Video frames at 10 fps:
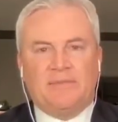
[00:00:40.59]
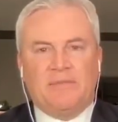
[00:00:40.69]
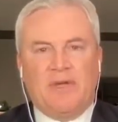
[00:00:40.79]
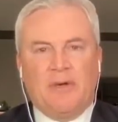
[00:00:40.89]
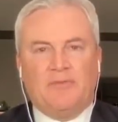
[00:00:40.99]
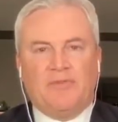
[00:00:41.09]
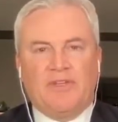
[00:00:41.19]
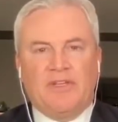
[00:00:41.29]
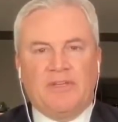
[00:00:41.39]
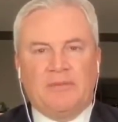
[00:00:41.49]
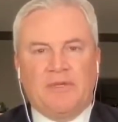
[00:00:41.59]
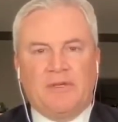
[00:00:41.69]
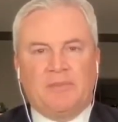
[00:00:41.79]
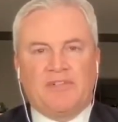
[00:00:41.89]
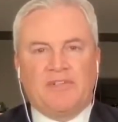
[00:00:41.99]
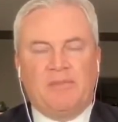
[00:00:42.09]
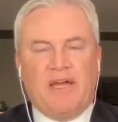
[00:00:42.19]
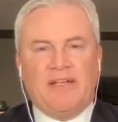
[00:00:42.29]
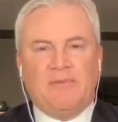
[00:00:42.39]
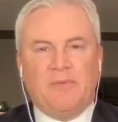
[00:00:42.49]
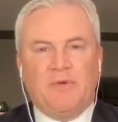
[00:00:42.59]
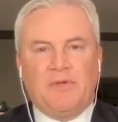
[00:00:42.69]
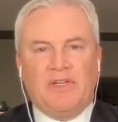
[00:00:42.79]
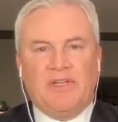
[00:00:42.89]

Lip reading: Hopefully, President Biden will get